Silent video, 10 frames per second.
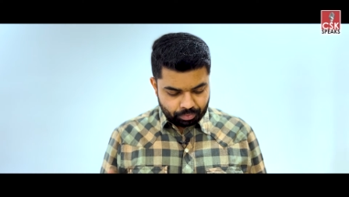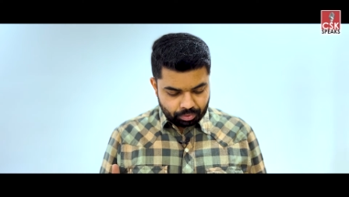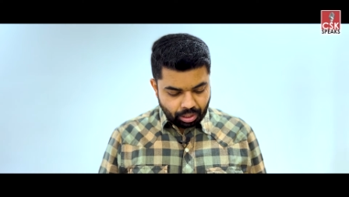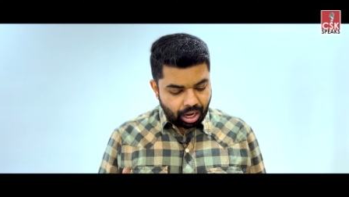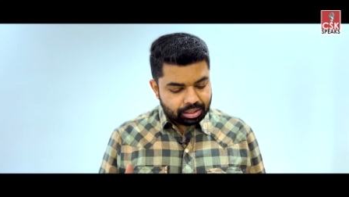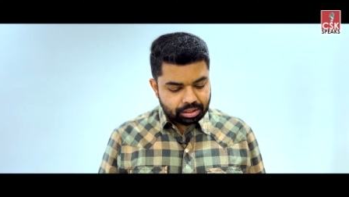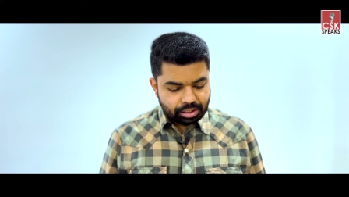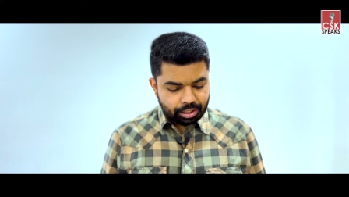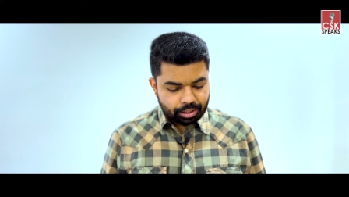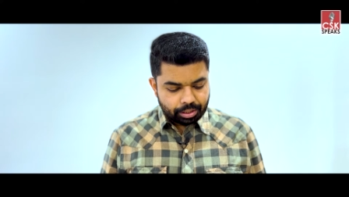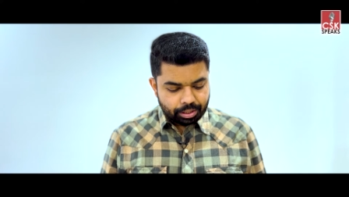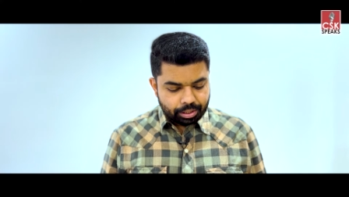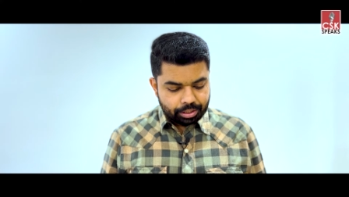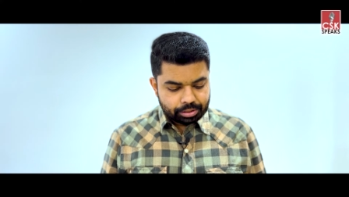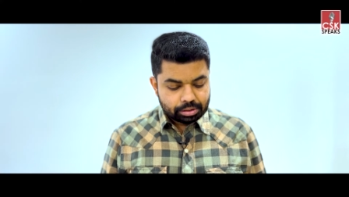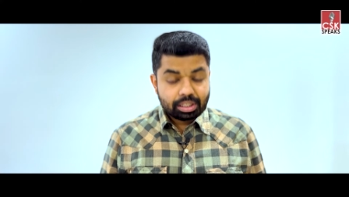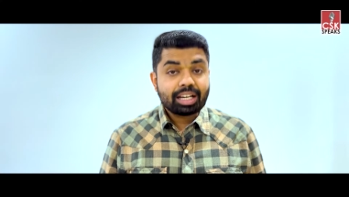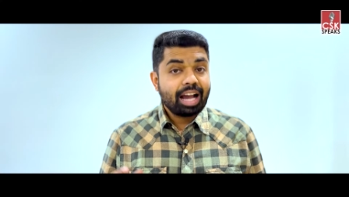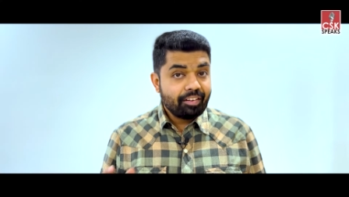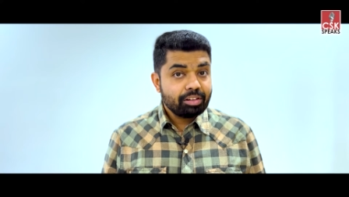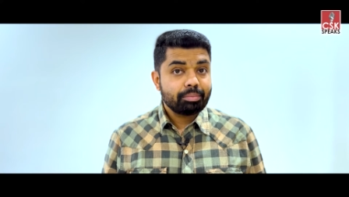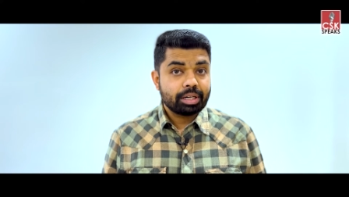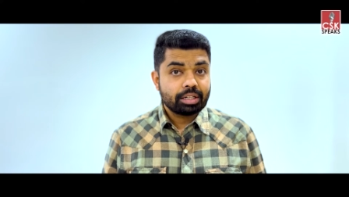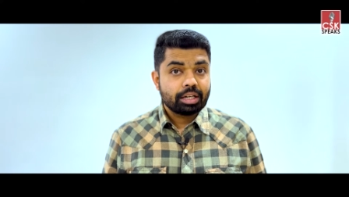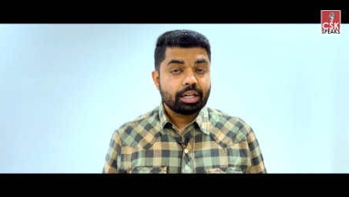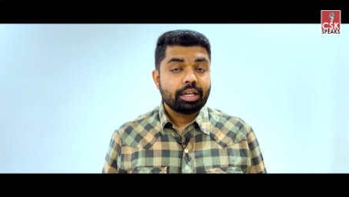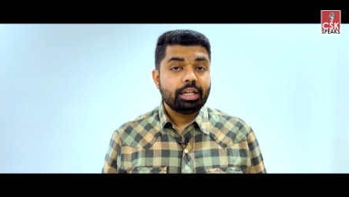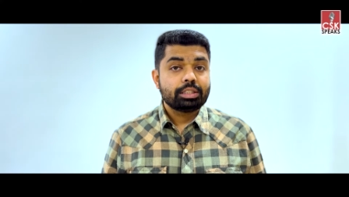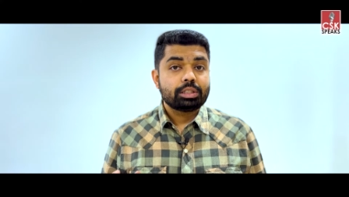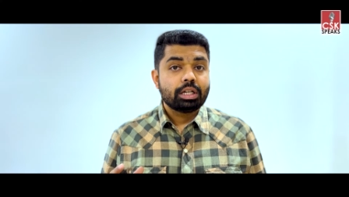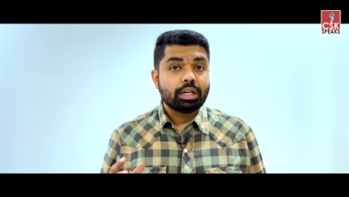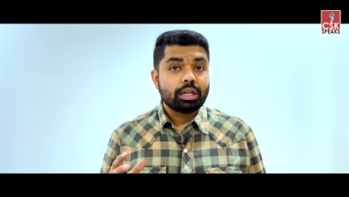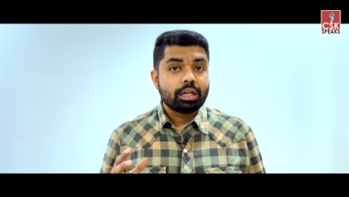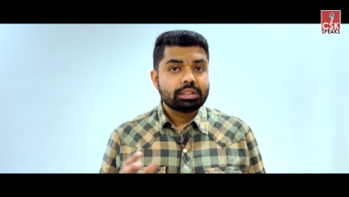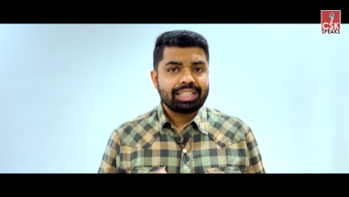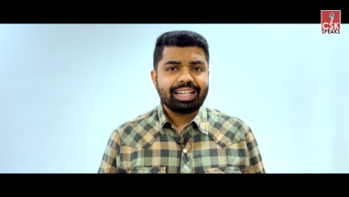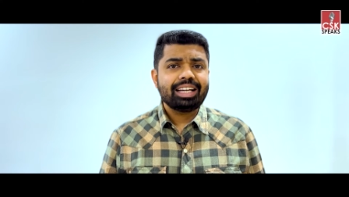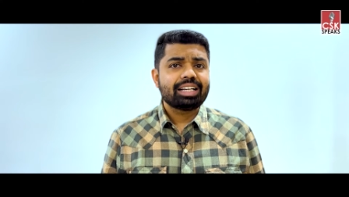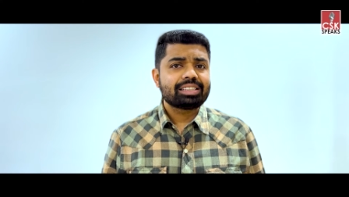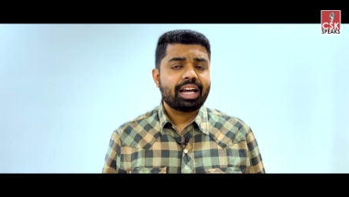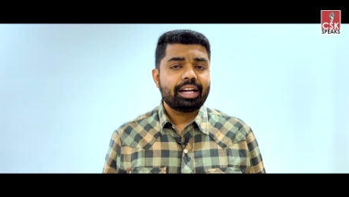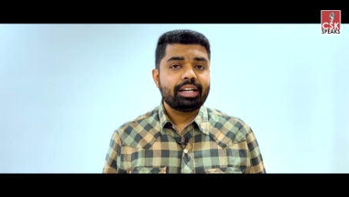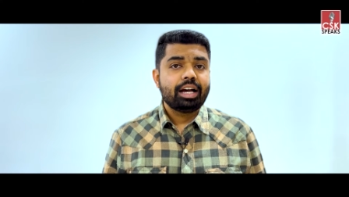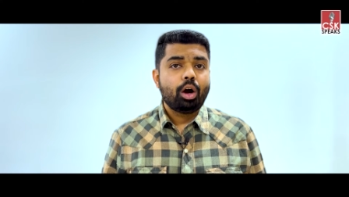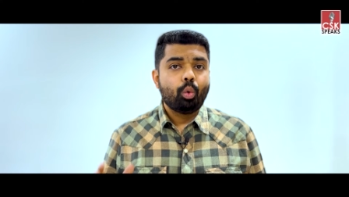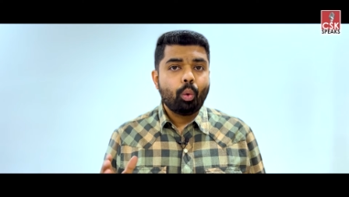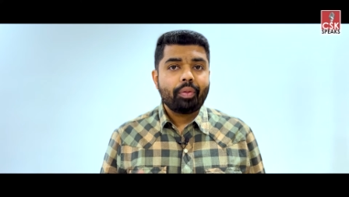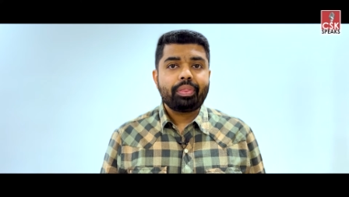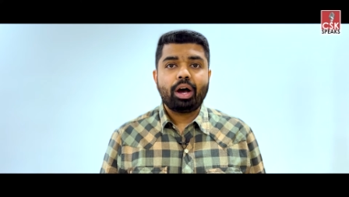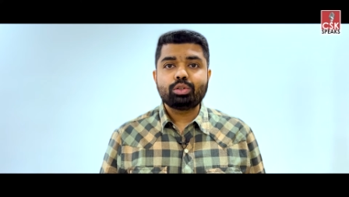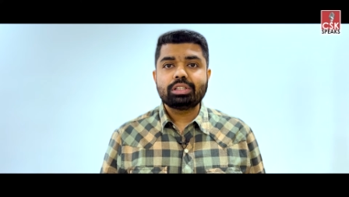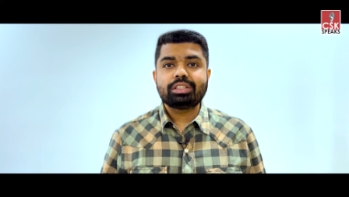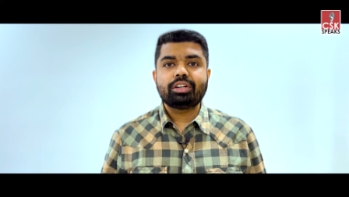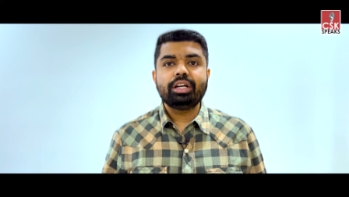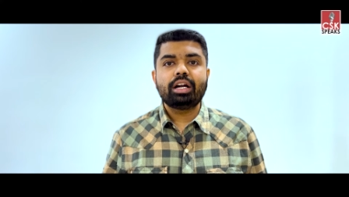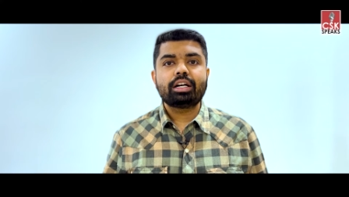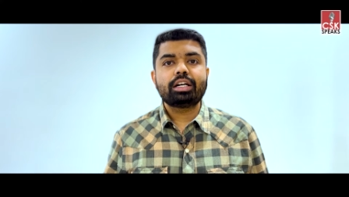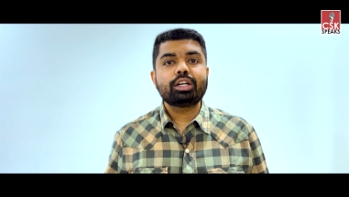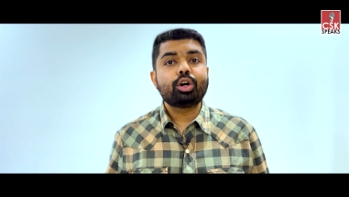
The other thing is the government is setting aside 1,300